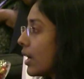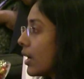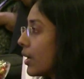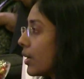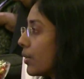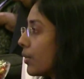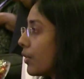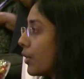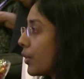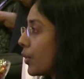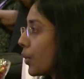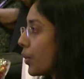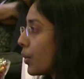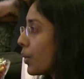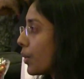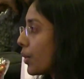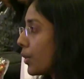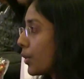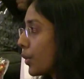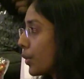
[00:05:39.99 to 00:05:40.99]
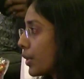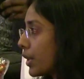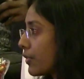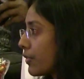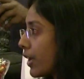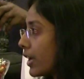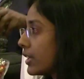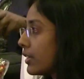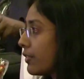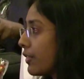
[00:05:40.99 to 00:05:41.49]
Row
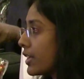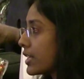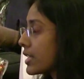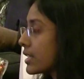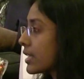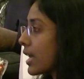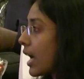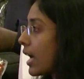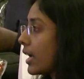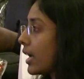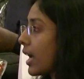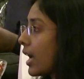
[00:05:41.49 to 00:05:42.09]
define the faces I